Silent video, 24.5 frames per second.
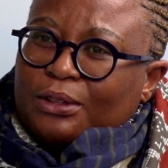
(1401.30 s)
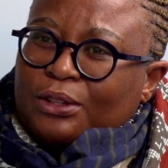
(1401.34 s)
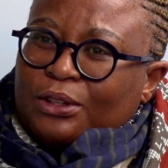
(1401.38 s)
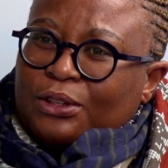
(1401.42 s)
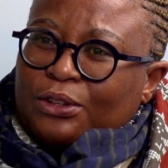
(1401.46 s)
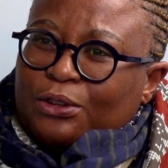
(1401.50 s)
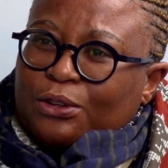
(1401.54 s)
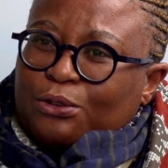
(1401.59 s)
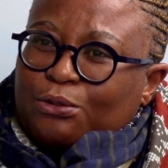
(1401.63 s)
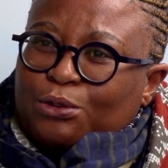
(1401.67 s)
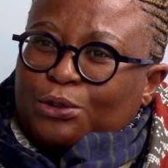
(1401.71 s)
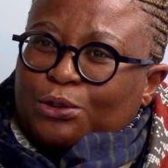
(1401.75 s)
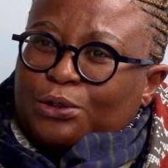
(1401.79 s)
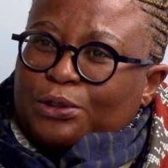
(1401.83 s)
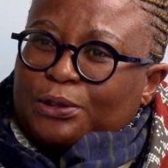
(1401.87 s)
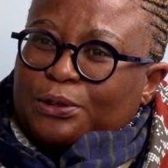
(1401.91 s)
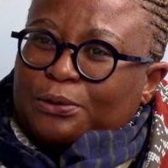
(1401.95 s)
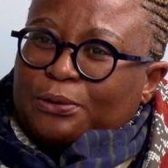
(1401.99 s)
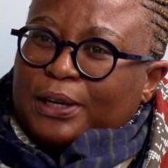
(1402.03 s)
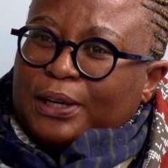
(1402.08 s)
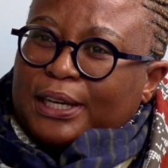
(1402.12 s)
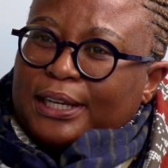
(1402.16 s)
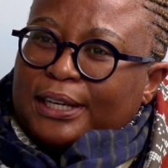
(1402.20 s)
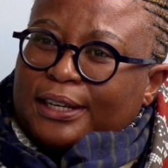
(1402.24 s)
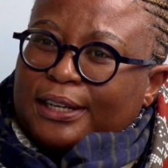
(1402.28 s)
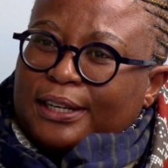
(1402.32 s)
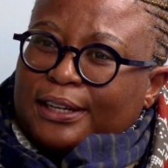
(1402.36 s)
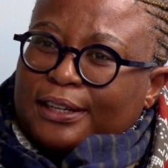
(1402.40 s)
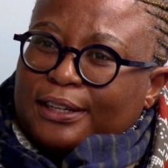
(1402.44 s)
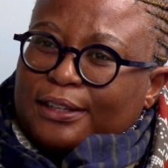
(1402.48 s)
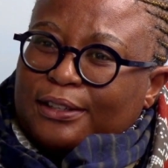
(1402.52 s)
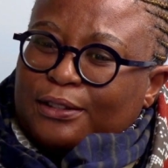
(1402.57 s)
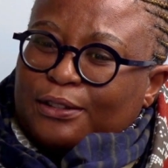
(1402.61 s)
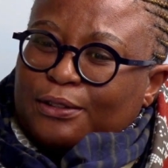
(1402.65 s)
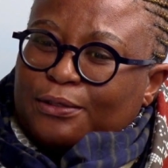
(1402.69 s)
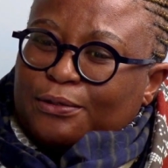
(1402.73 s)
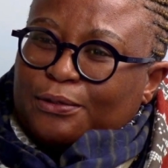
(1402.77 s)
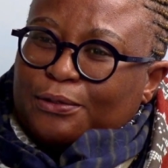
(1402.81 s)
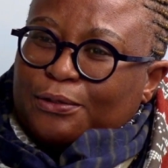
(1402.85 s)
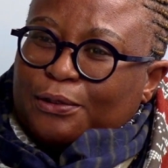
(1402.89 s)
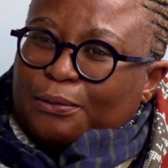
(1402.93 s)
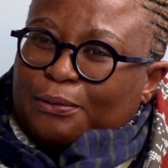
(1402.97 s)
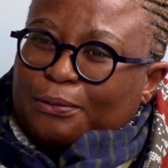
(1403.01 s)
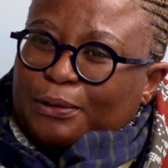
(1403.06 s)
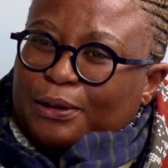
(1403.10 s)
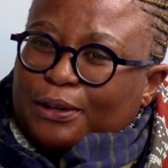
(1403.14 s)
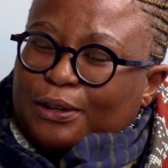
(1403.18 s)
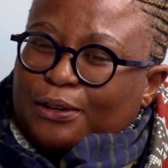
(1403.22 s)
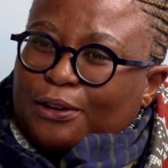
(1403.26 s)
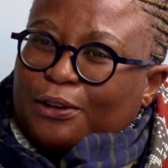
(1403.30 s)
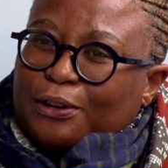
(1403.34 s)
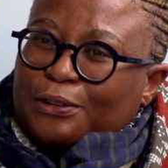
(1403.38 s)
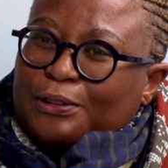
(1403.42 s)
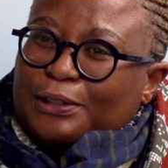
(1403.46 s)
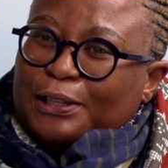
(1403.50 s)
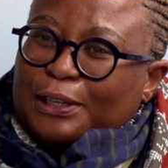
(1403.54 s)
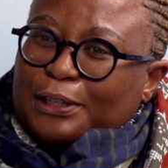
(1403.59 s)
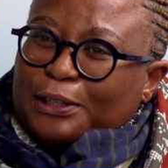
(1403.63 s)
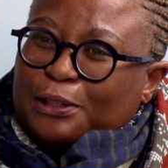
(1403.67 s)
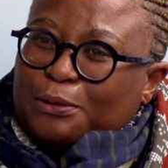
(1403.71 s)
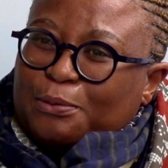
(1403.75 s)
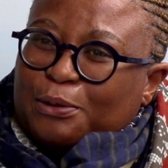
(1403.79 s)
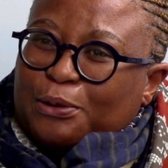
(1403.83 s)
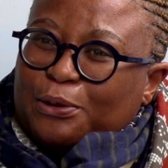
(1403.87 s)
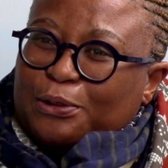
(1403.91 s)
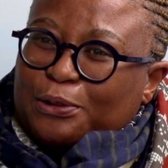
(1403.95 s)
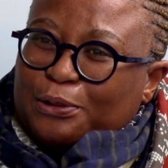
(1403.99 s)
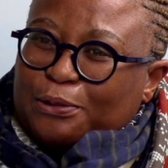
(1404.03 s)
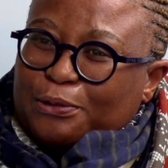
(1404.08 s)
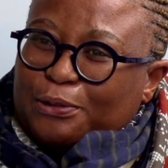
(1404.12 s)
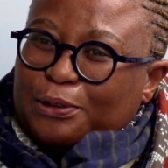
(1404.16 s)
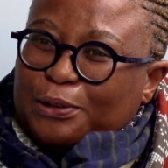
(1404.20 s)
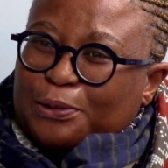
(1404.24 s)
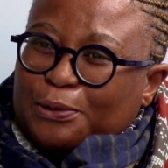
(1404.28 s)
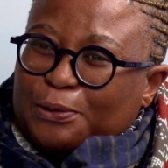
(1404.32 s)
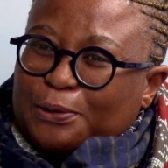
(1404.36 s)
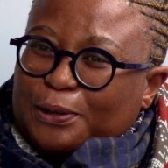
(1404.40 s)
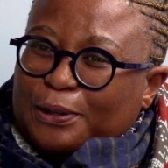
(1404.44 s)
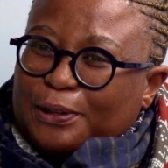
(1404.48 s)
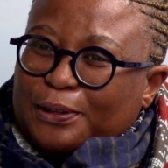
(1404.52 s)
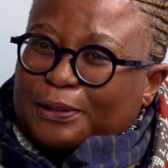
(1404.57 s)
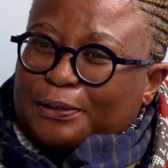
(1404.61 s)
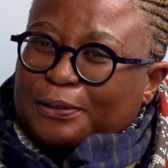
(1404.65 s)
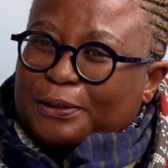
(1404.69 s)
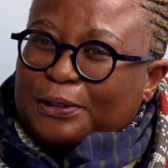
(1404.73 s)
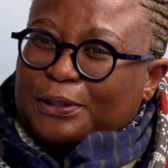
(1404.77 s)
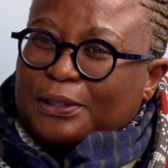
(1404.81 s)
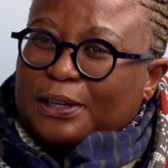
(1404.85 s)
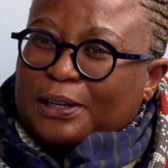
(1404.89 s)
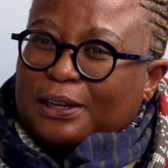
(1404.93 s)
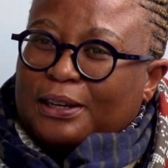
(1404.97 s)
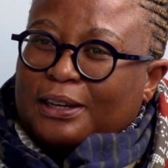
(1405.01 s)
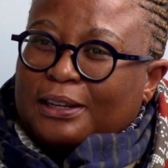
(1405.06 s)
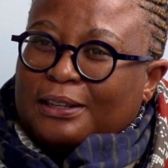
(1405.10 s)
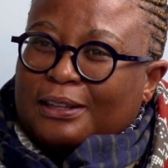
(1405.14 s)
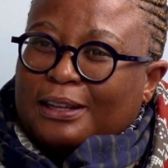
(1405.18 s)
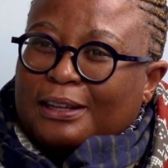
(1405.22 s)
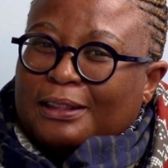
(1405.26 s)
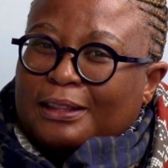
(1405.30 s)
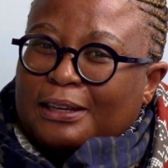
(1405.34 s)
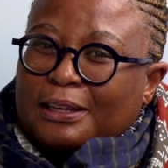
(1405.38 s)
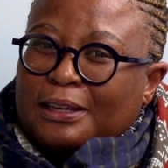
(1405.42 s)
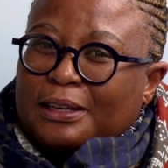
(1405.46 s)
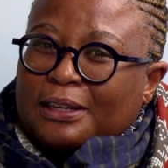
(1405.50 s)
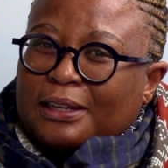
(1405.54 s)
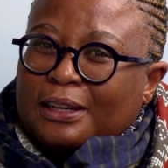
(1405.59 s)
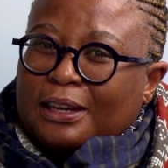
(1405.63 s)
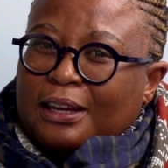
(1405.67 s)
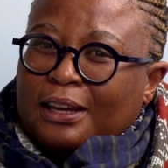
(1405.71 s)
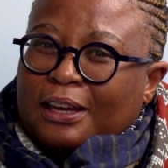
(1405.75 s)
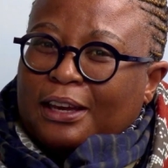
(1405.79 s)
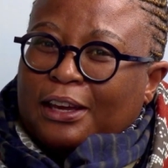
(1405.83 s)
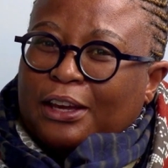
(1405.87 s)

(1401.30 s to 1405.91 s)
rude awakenings from a context point of view as well. Because I think,